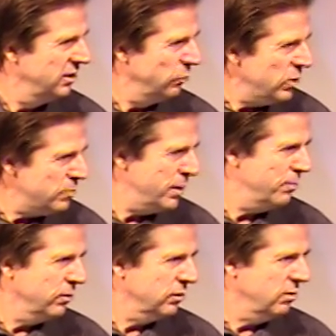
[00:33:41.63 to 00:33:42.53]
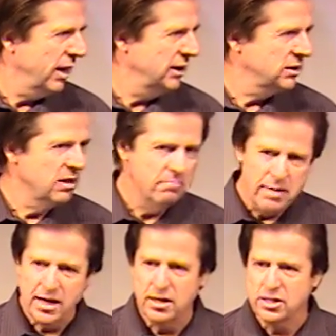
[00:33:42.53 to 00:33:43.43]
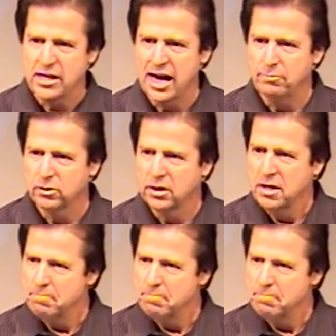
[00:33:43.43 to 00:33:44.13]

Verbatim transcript: Win people to Christ. Make disciples.